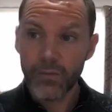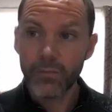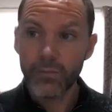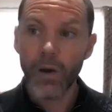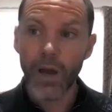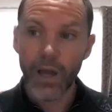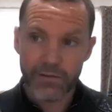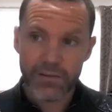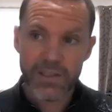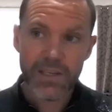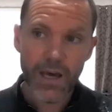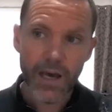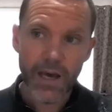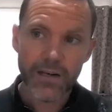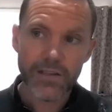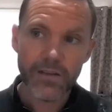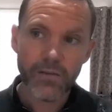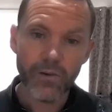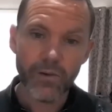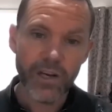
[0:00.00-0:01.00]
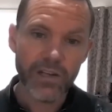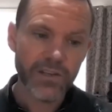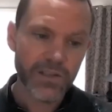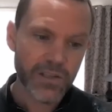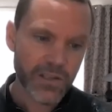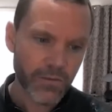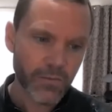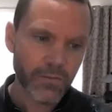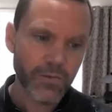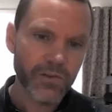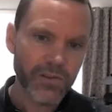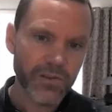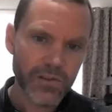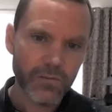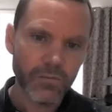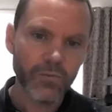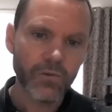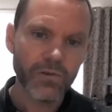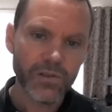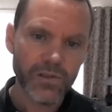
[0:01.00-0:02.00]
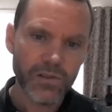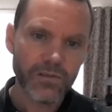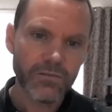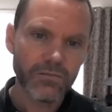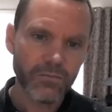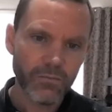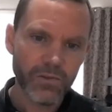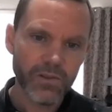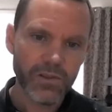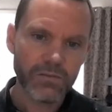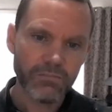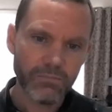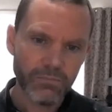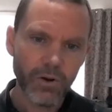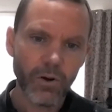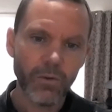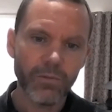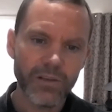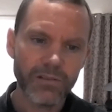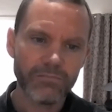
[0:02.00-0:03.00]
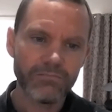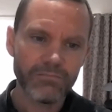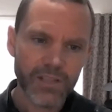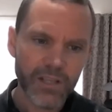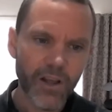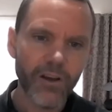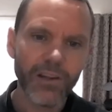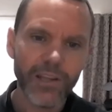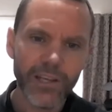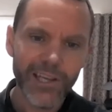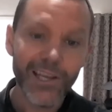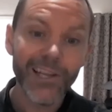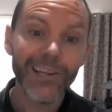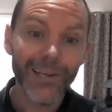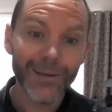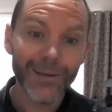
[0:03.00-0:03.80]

but started to register was probably slowly killing